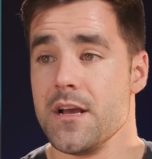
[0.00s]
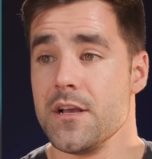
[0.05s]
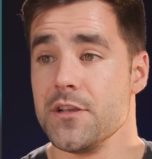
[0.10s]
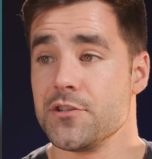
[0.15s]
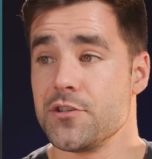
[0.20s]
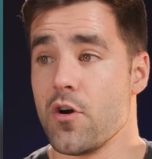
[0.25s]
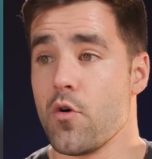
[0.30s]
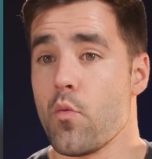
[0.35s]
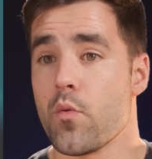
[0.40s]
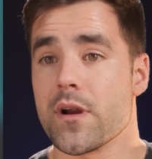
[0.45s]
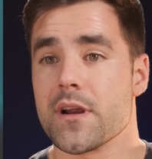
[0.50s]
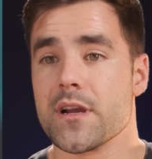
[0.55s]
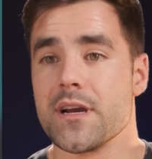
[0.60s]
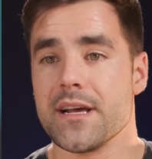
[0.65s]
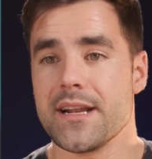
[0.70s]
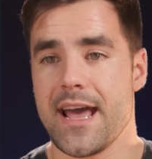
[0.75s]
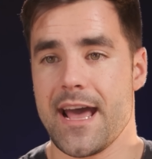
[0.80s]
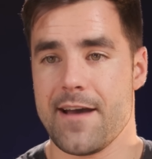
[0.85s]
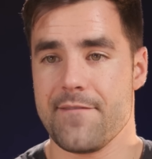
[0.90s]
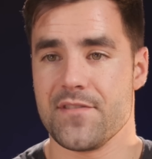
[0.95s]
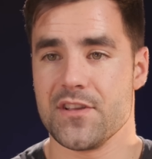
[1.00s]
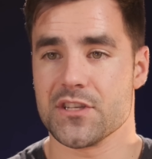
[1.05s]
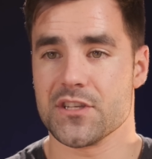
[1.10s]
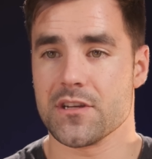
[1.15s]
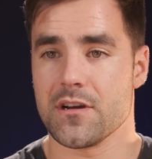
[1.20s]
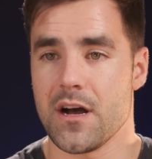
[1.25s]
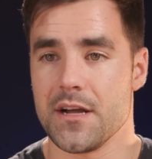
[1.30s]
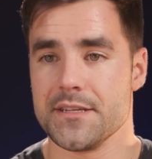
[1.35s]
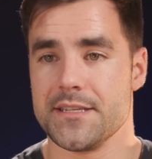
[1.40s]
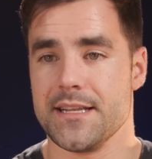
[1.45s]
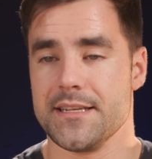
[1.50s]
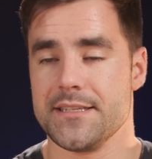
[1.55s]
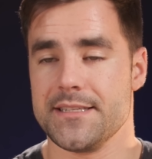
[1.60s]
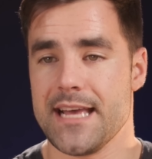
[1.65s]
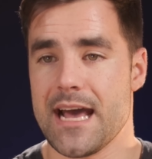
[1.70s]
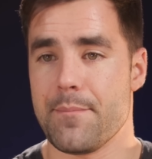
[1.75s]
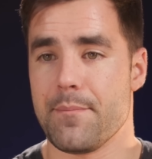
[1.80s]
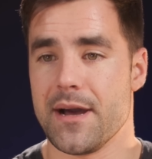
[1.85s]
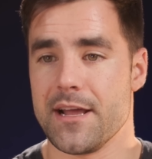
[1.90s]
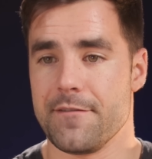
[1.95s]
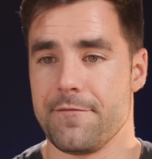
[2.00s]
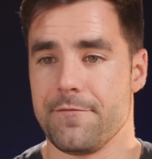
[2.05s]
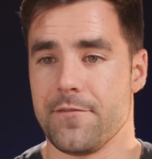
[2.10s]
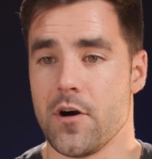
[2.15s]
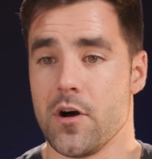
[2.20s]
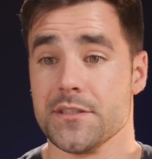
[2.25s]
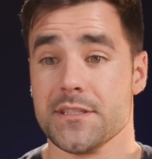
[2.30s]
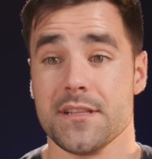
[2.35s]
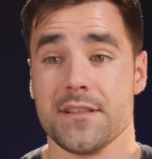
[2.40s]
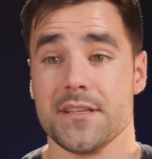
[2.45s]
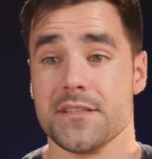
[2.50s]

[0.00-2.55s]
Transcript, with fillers: So we're gonna have this content tab by default.